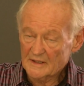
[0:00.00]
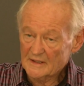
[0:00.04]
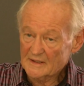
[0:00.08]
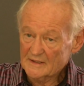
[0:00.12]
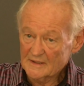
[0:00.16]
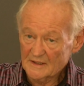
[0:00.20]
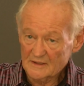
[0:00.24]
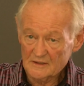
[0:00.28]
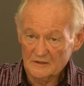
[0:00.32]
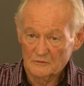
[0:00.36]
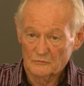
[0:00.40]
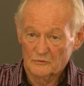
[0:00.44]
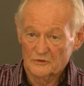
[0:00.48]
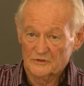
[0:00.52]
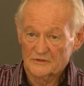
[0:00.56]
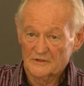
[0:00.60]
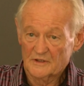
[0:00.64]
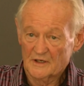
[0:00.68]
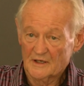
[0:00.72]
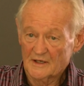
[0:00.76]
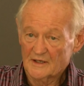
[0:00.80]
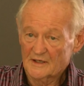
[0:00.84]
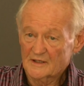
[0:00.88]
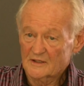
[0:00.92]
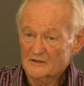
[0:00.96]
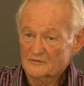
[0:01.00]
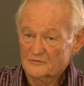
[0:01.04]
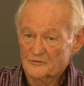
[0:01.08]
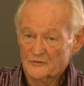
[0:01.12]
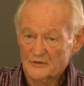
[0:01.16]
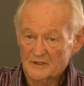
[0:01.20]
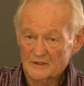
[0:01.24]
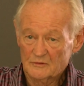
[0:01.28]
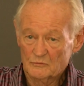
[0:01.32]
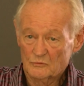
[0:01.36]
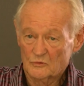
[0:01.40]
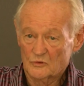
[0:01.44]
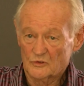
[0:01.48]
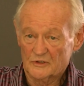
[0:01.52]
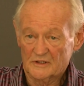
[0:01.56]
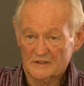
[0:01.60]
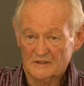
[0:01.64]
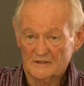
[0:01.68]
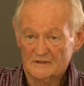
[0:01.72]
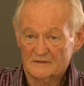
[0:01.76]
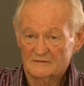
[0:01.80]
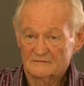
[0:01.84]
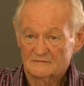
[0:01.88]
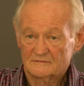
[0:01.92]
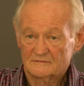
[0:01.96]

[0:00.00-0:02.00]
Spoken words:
cattle were dying of red water,